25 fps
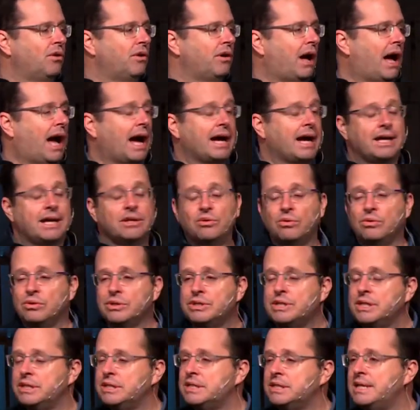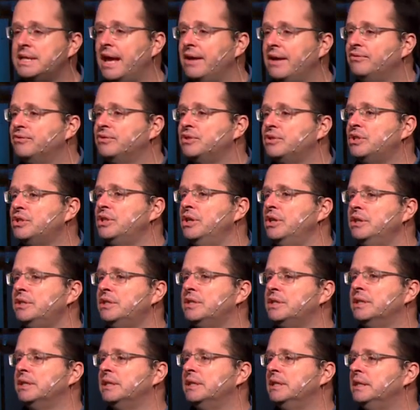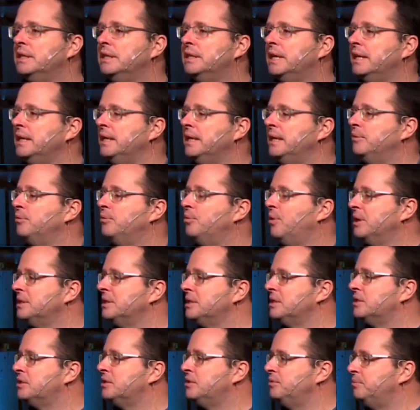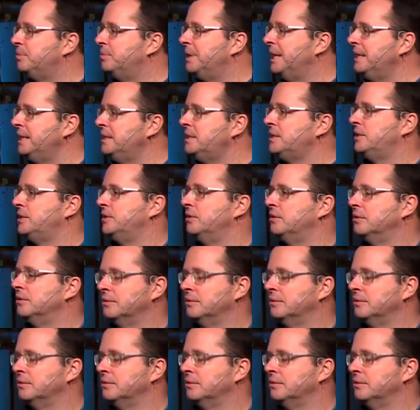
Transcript: I can also say for certain that he wants to bless you.